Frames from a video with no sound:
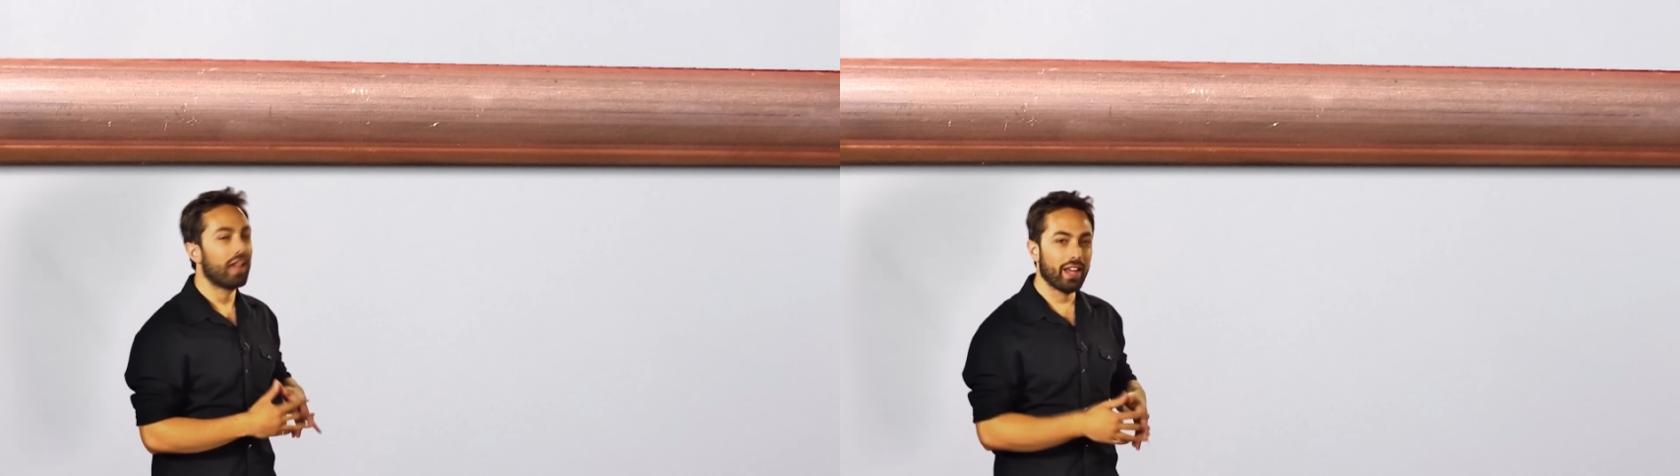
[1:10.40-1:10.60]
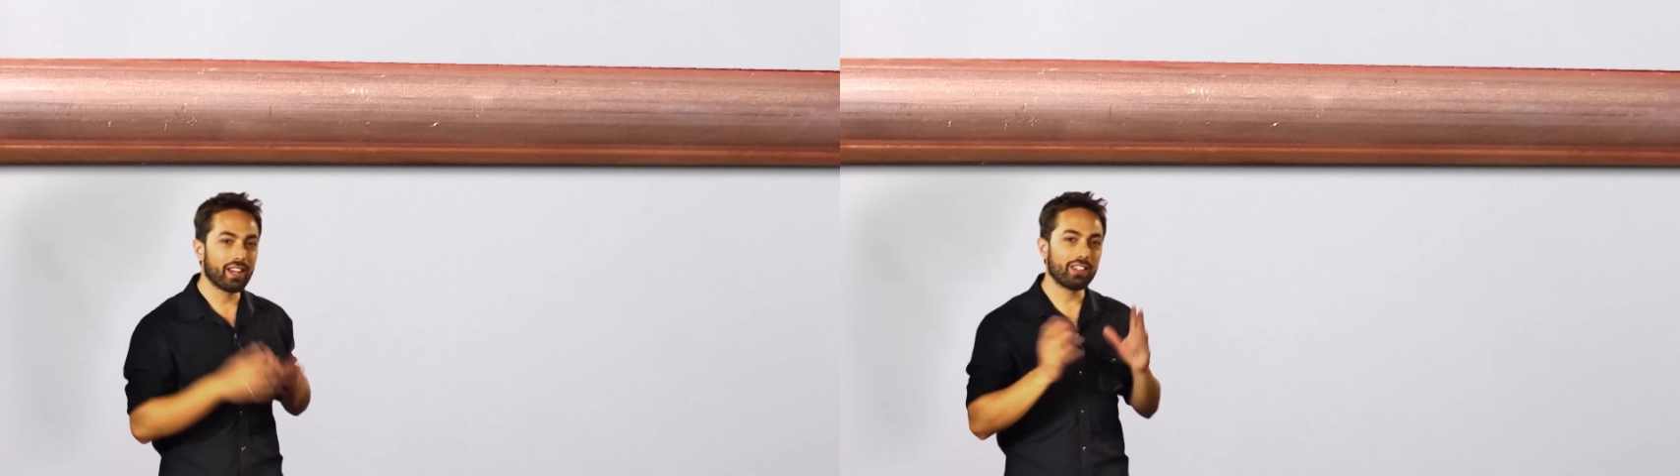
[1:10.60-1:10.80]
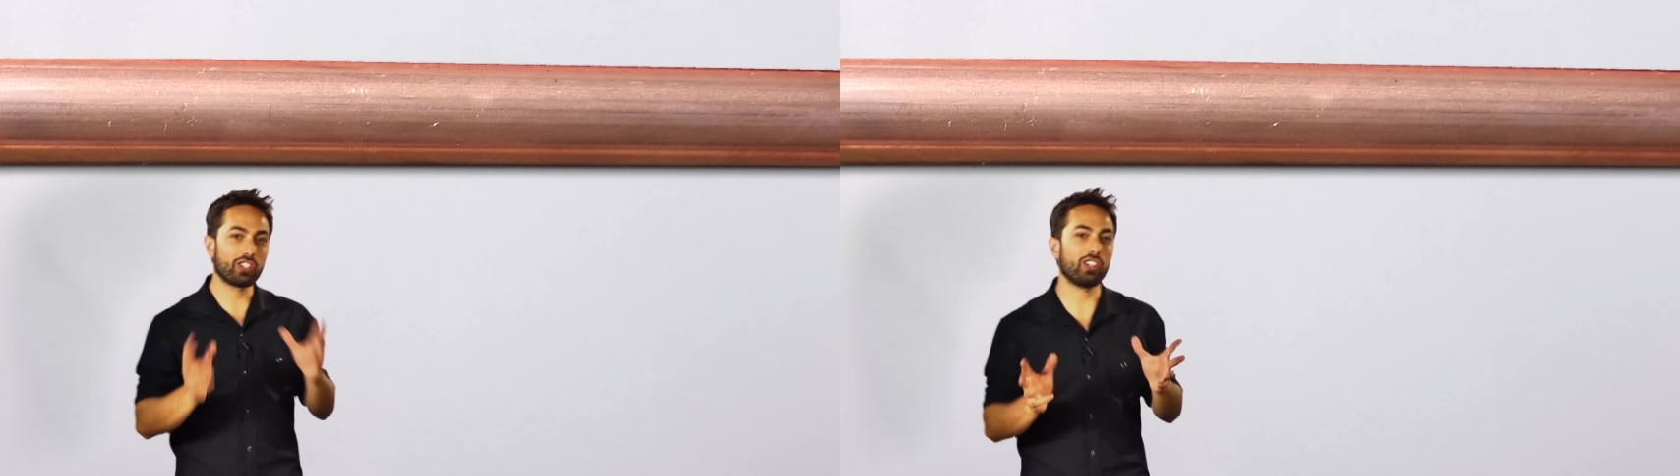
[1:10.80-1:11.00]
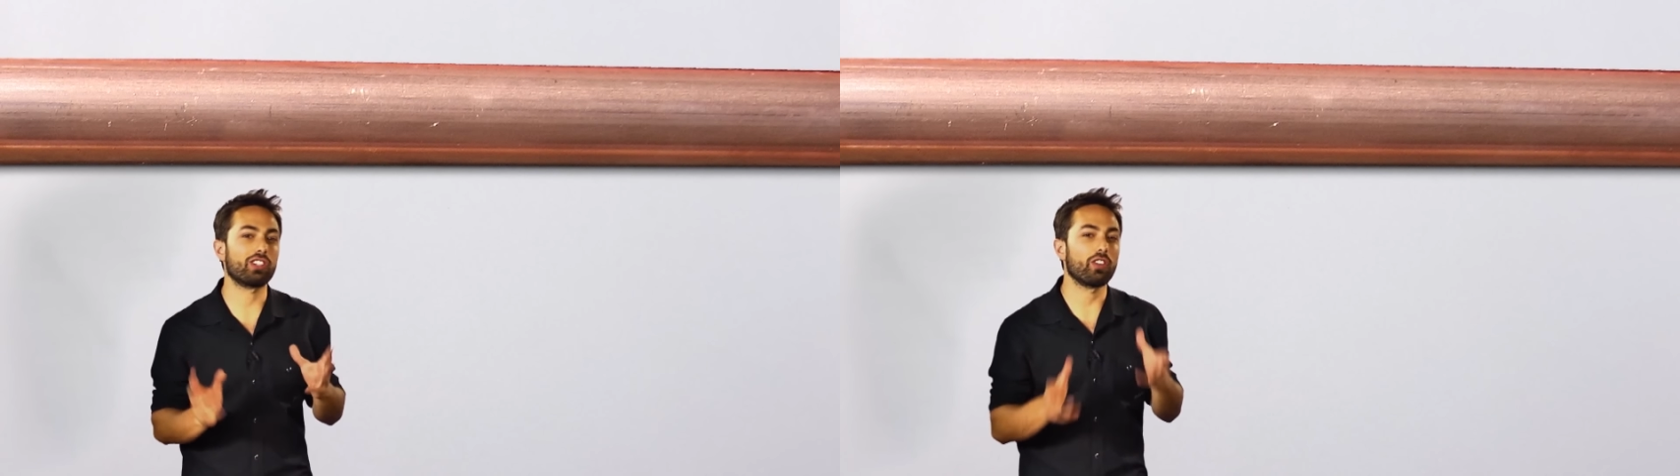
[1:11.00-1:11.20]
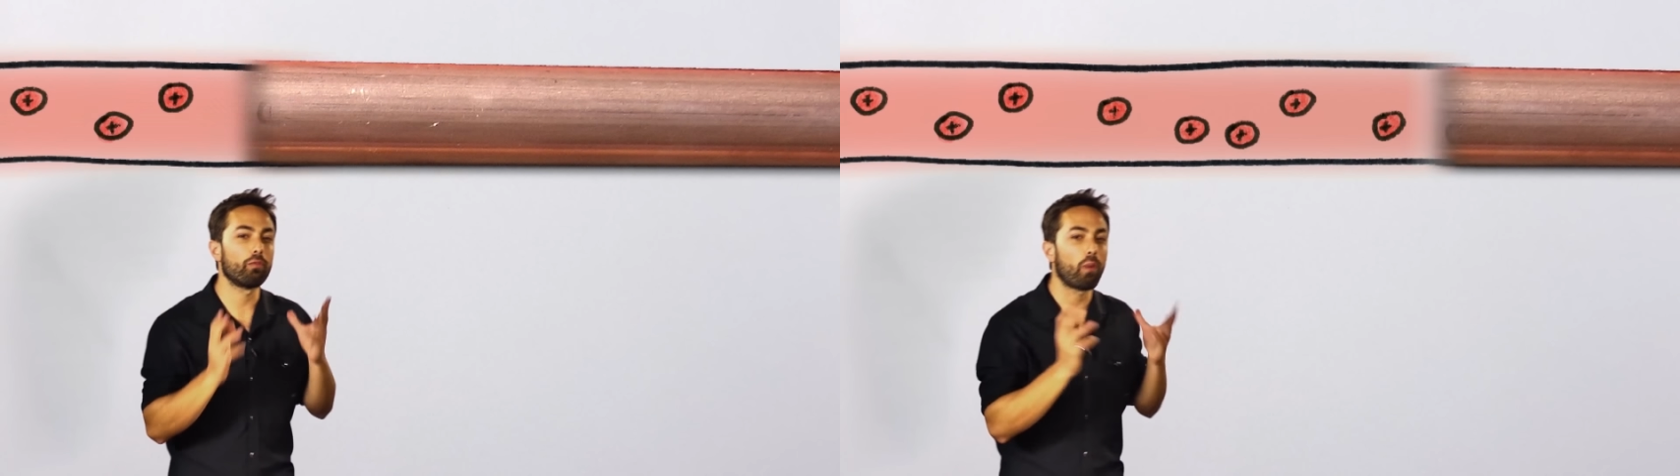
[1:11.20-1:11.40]
It
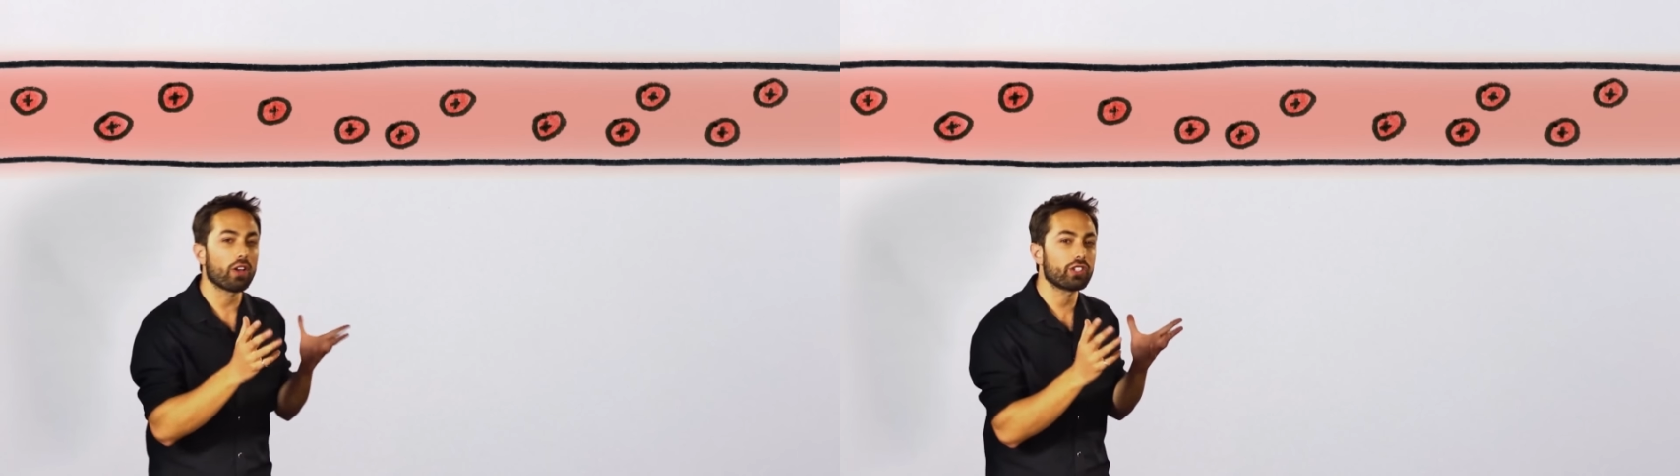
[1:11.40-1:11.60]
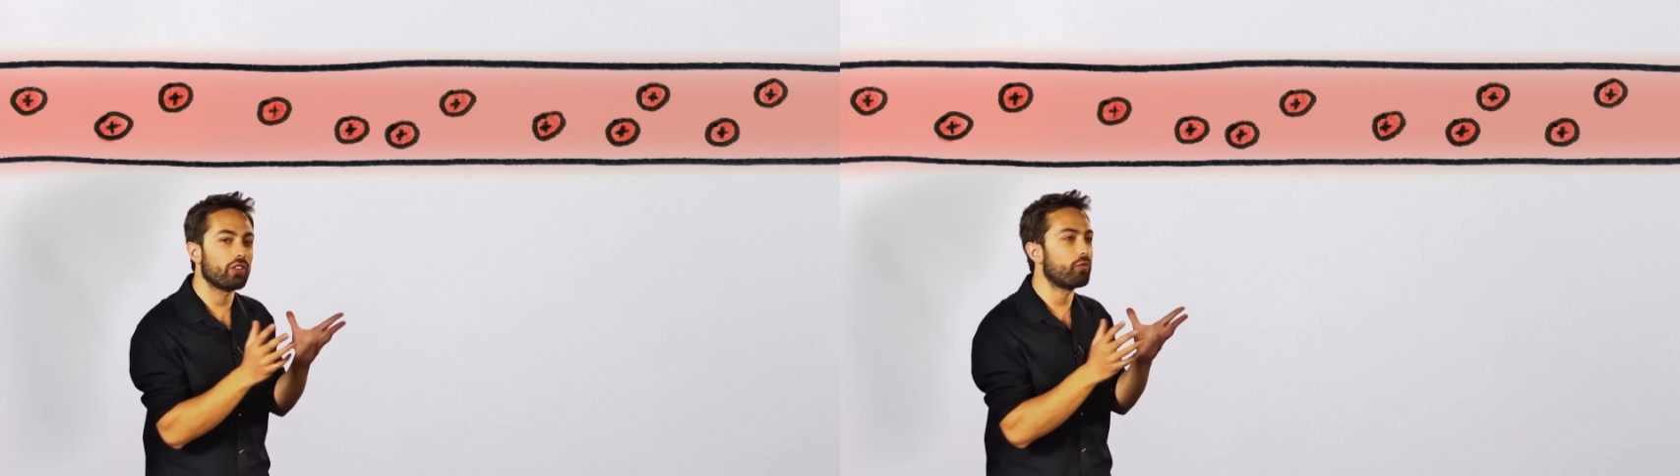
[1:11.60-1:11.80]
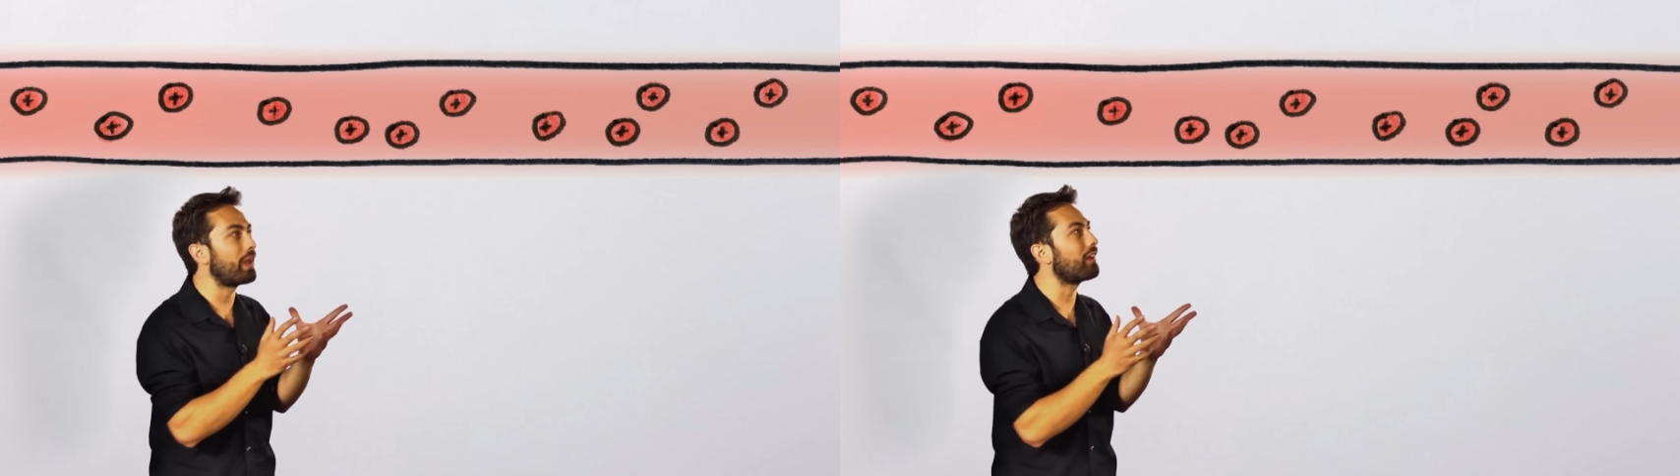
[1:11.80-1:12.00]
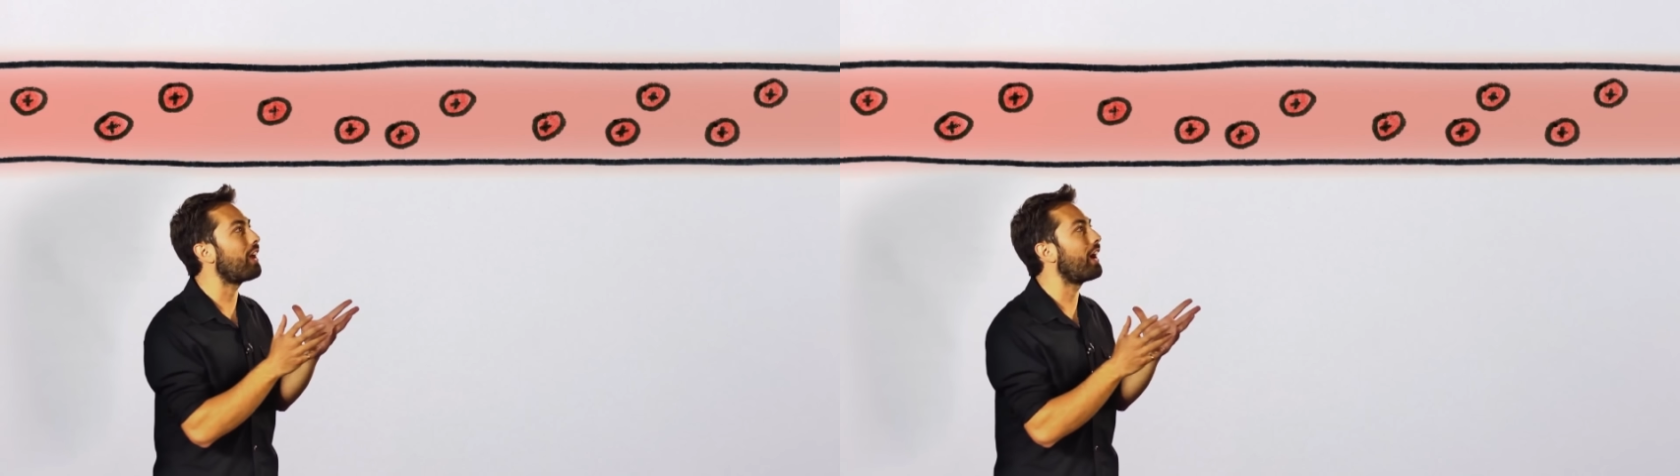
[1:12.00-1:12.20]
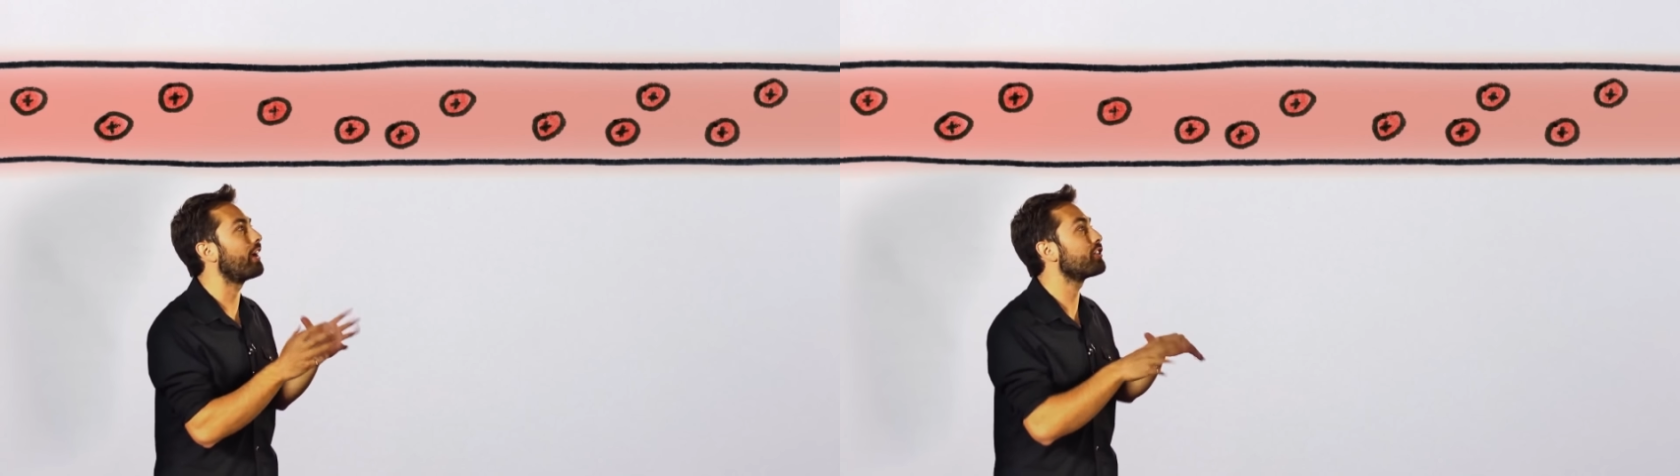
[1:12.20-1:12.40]
consists of positive
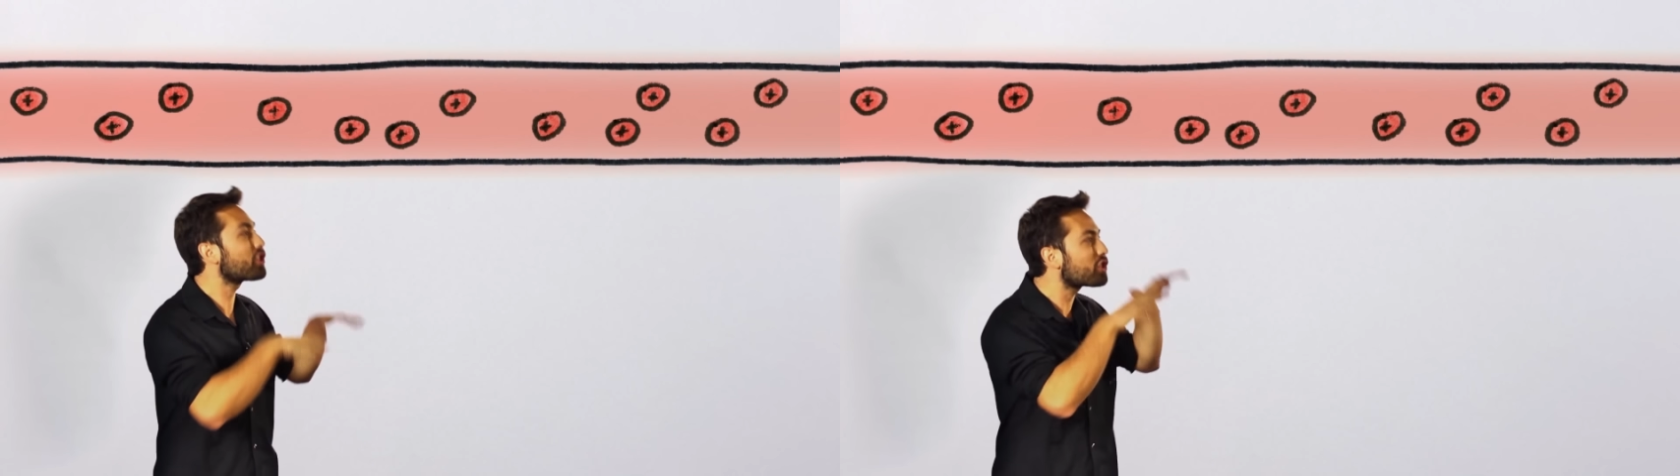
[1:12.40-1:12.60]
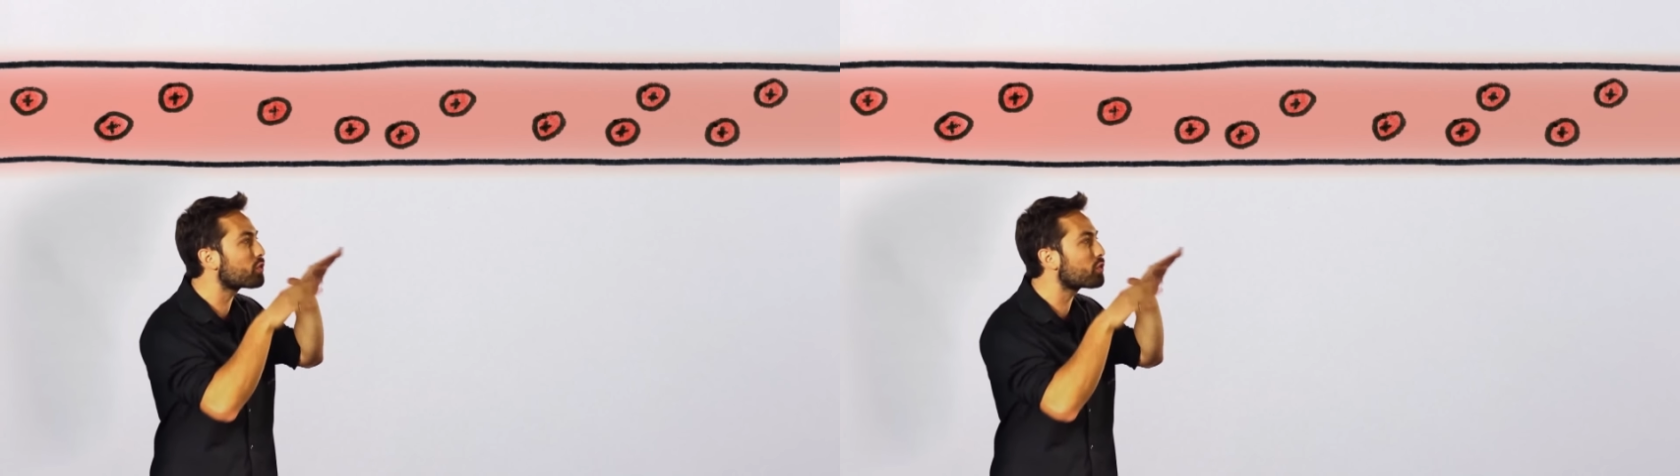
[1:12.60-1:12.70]
metal ions